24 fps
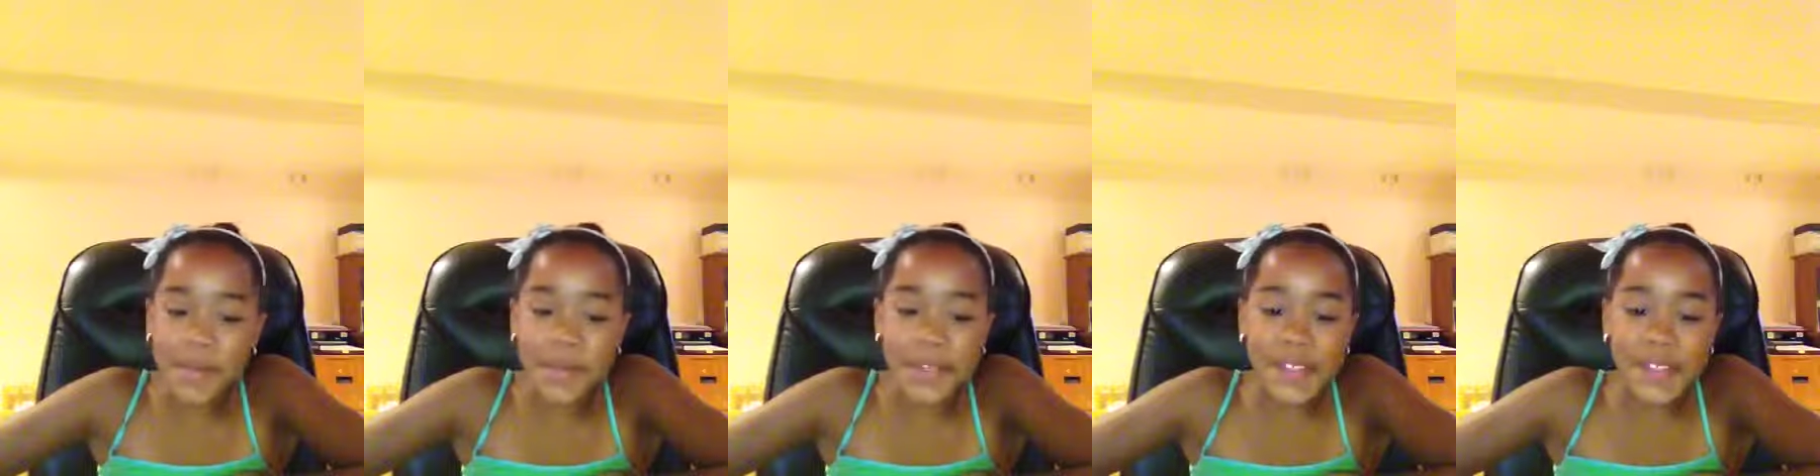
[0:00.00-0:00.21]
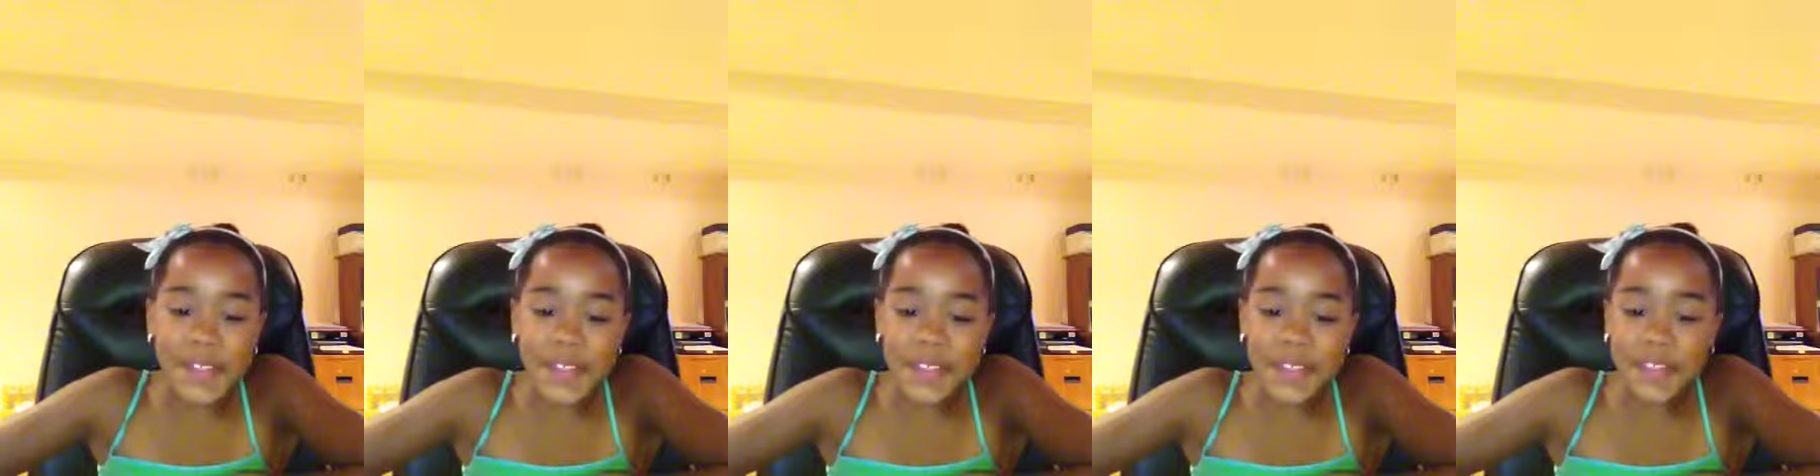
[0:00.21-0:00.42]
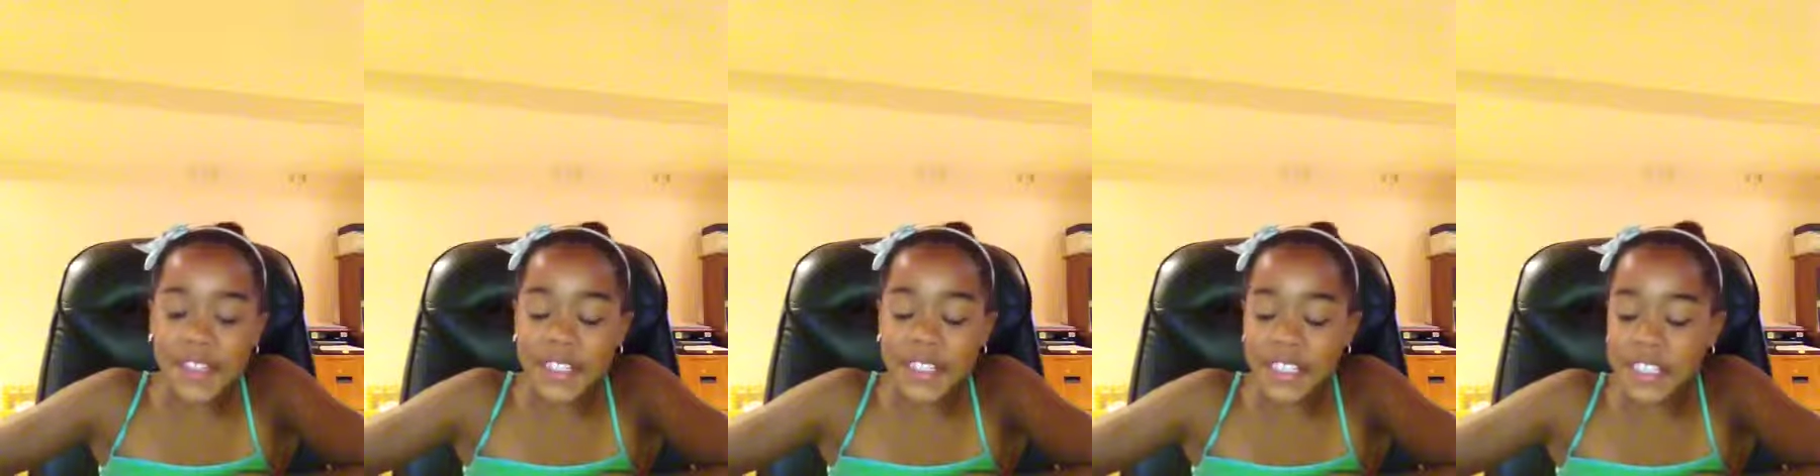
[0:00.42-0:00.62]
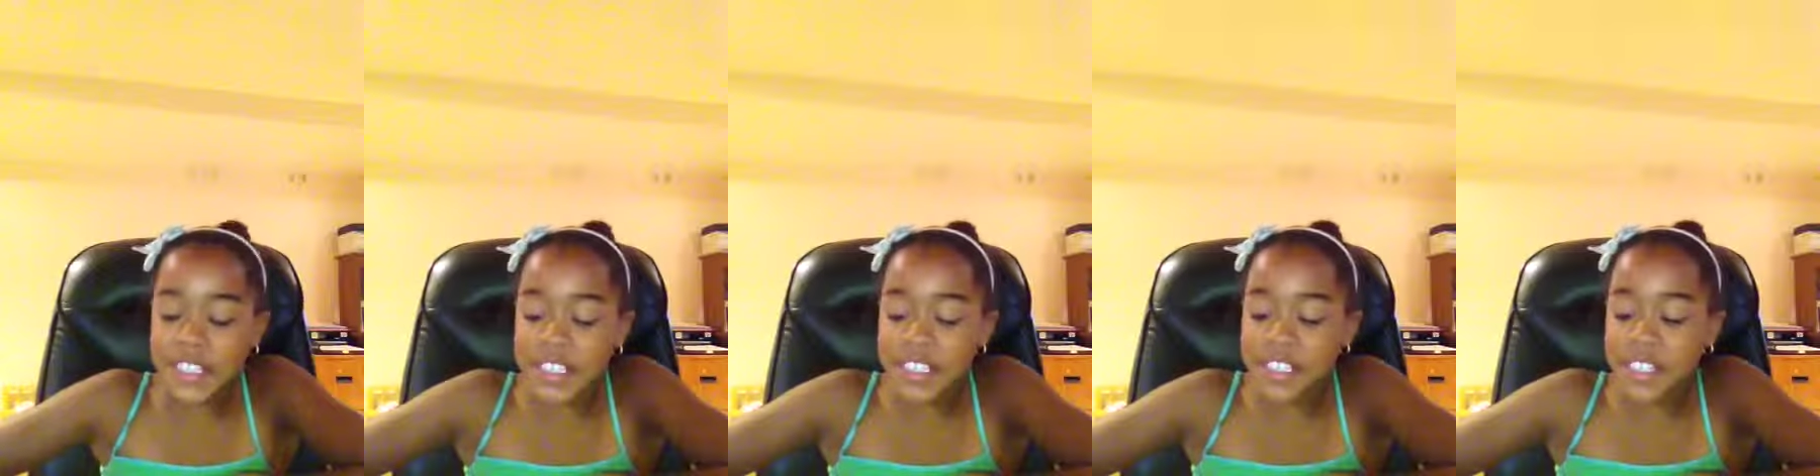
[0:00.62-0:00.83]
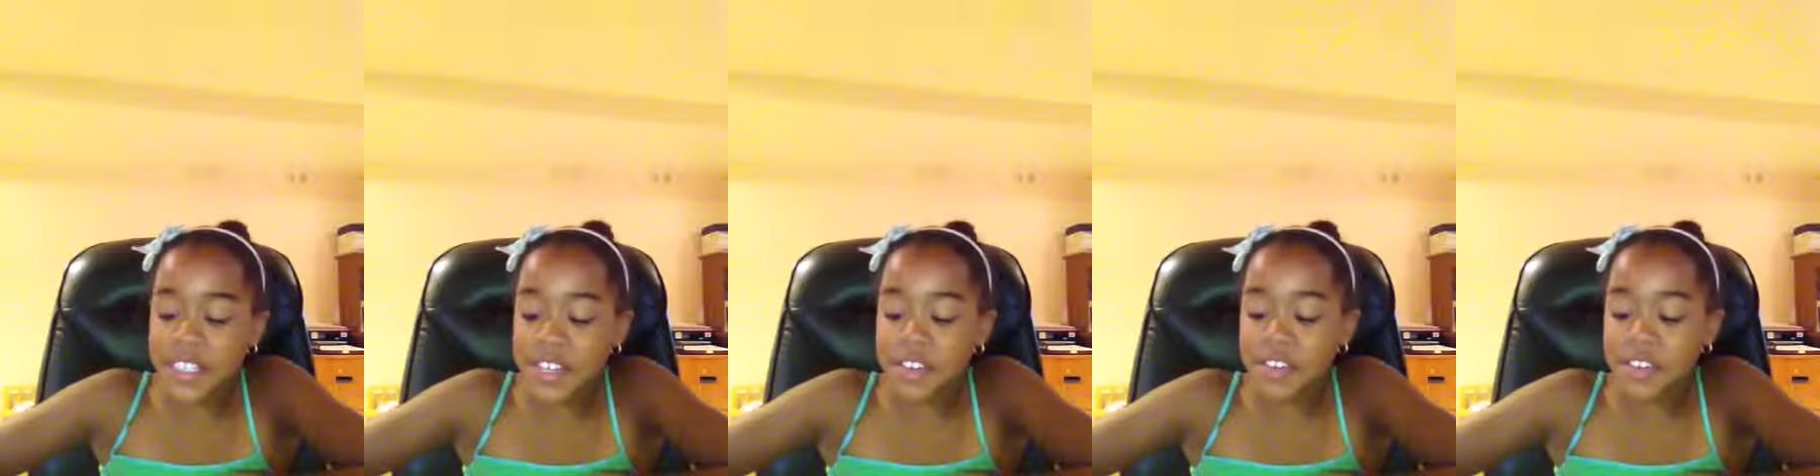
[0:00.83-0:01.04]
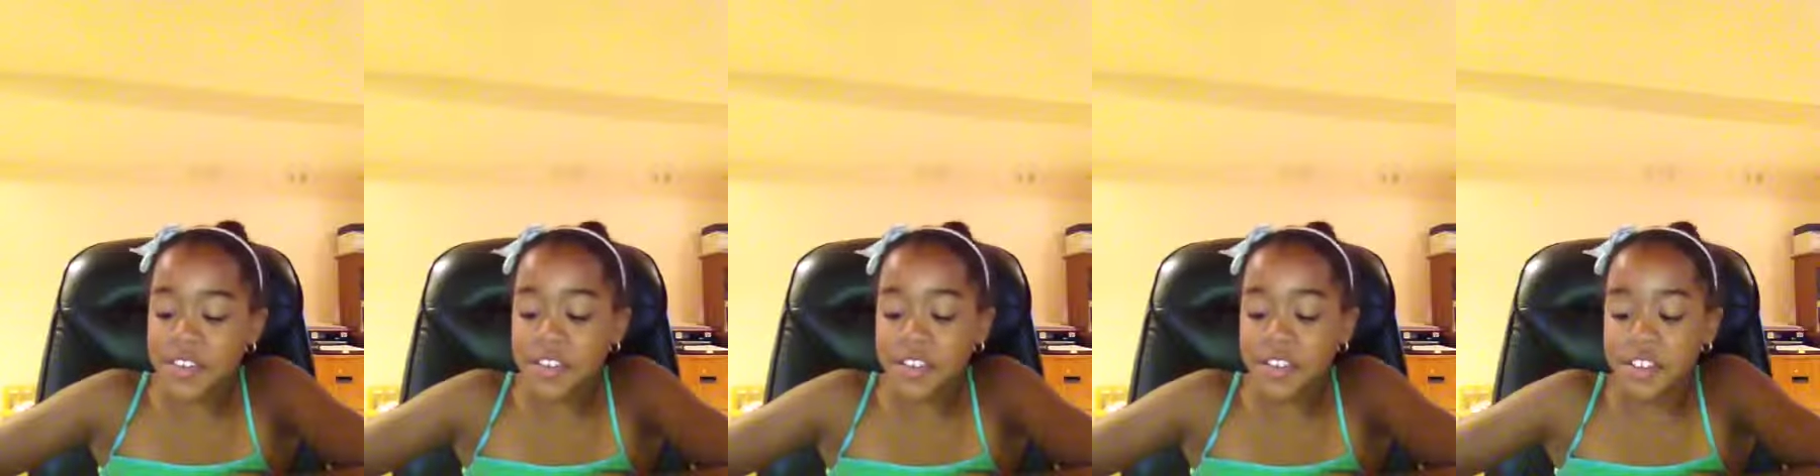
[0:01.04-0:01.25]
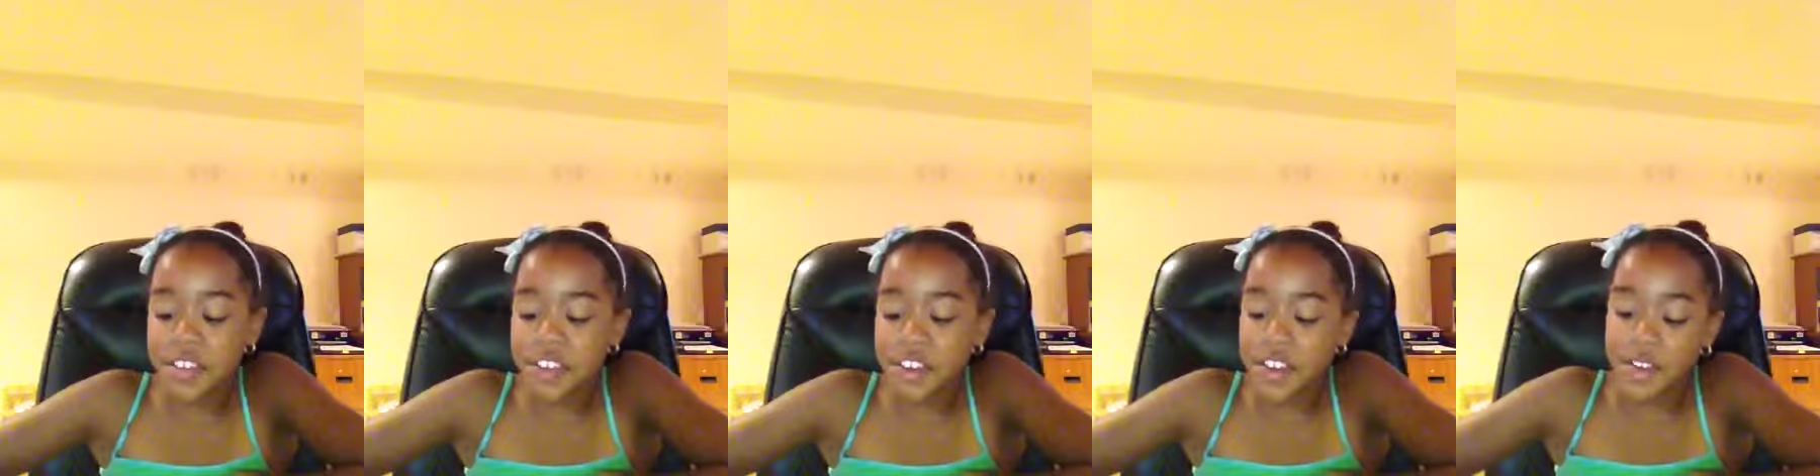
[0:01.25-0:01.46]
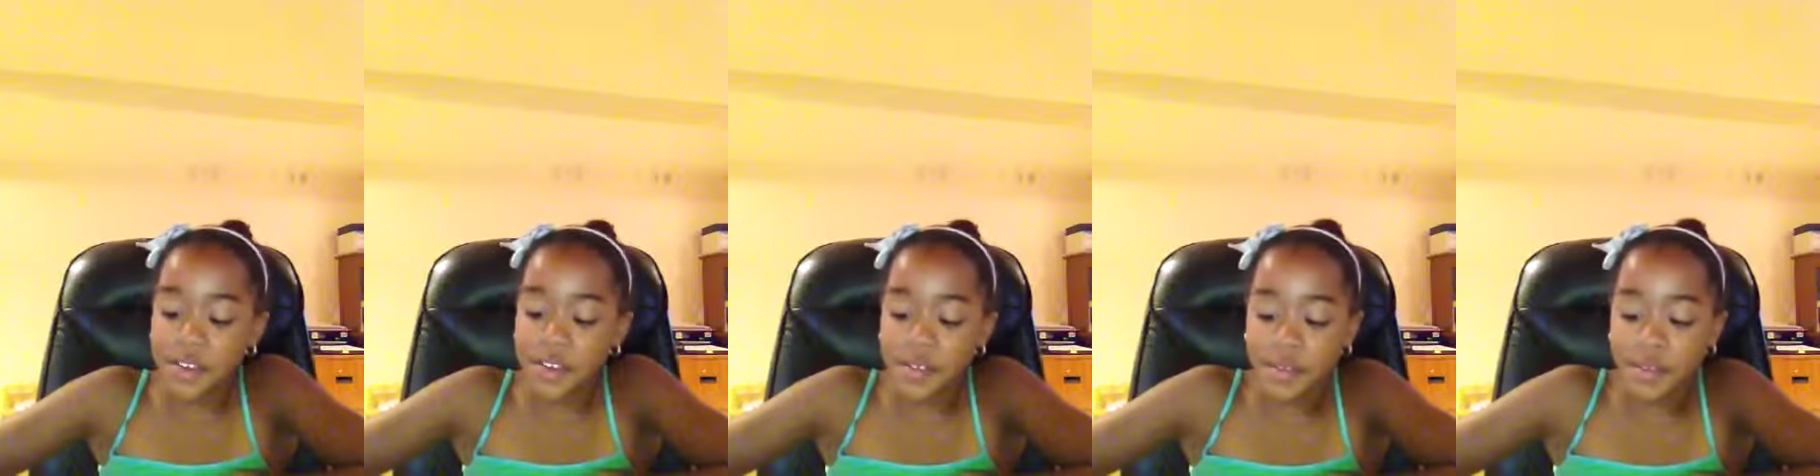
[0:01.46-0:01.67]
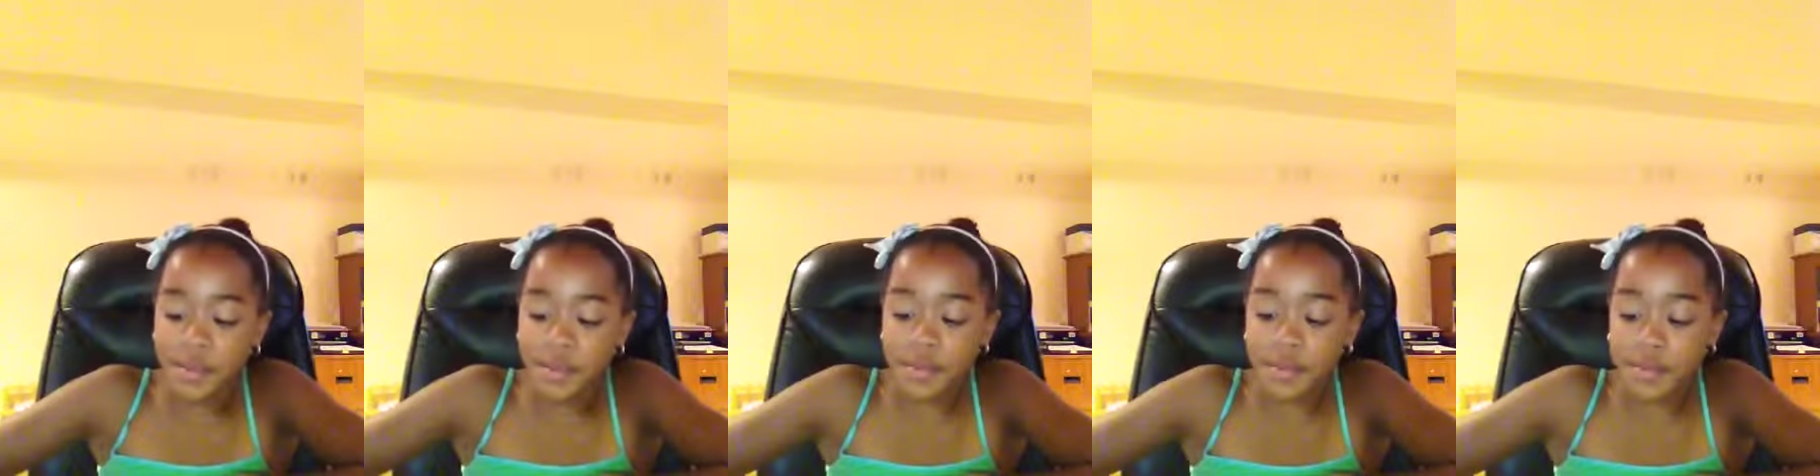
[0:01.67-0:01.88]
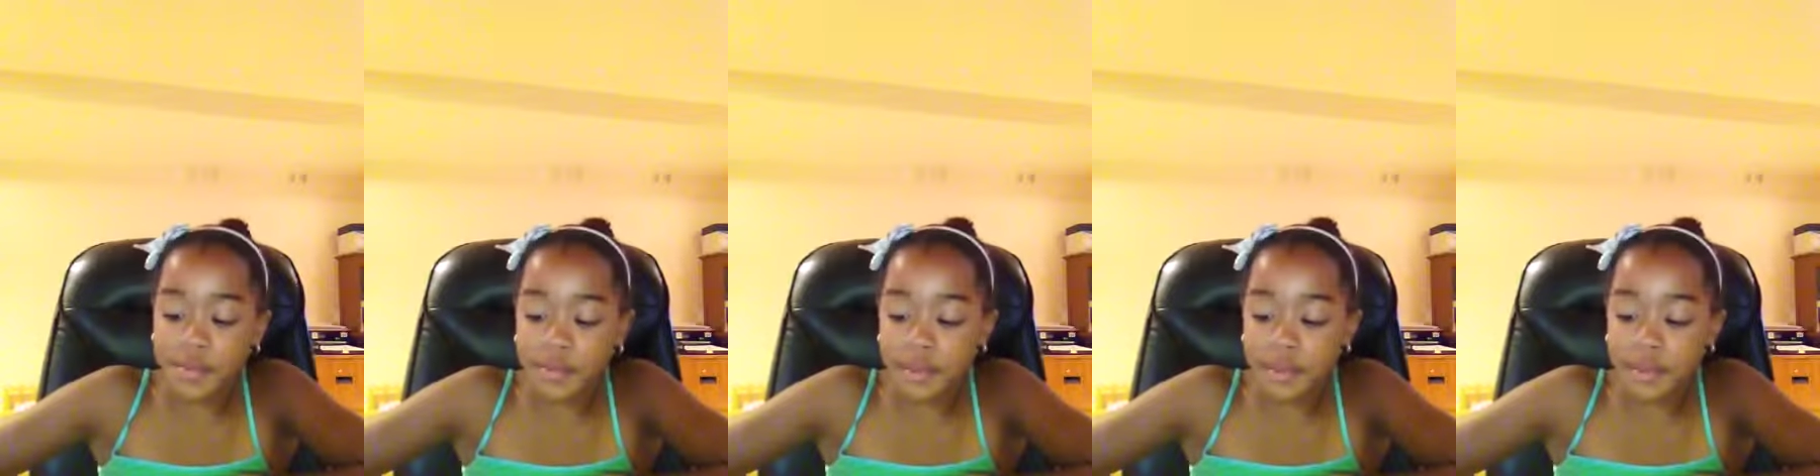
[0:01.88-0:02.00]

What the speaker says: my screen. It's just like you can create your own